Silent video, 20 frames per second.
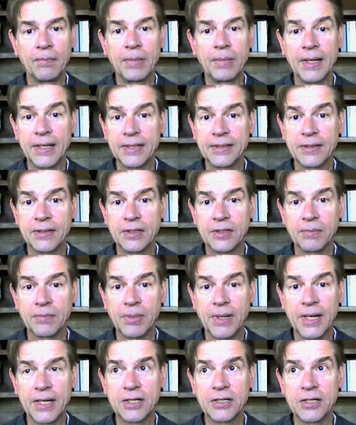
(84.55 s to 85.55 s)
place in the
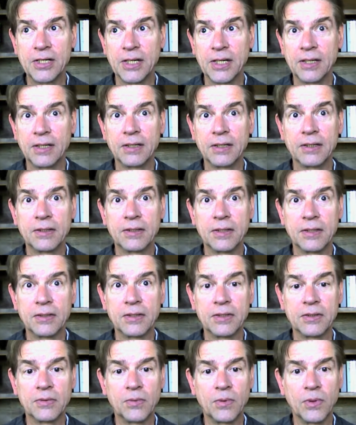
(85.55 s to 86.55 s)
supply chain, such
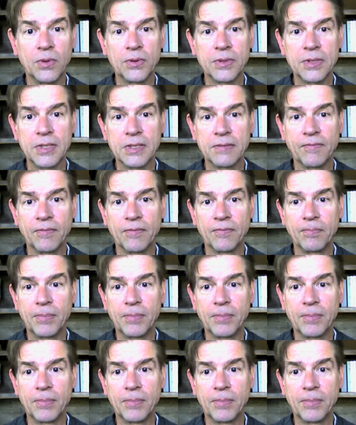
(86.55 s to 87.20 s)
as roles as